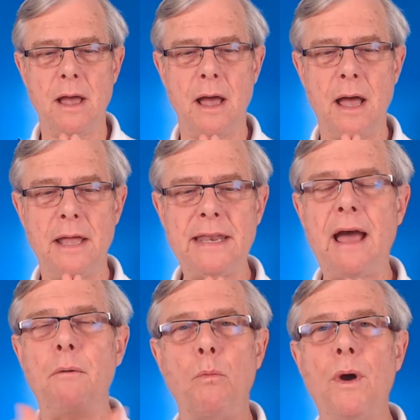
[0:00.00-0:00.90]

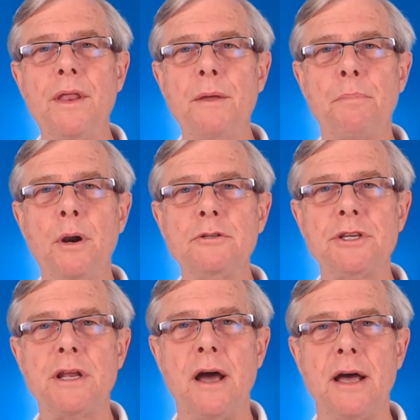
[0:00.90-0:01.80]
Now, what are the pros
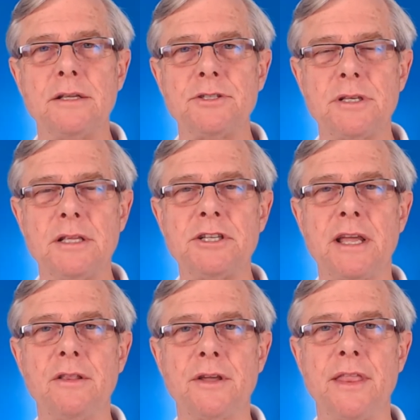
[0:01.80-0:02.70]
and cons? Let's
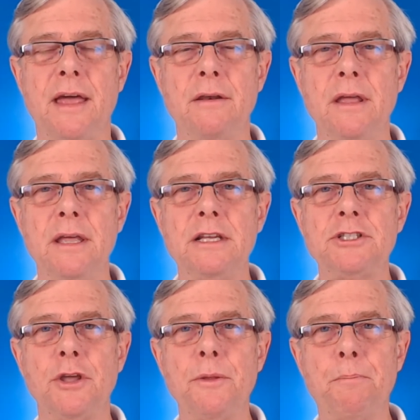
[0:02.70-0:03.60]
take a look at that.
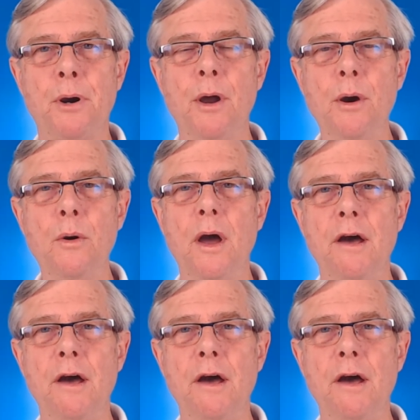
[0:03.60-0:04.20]
So the pro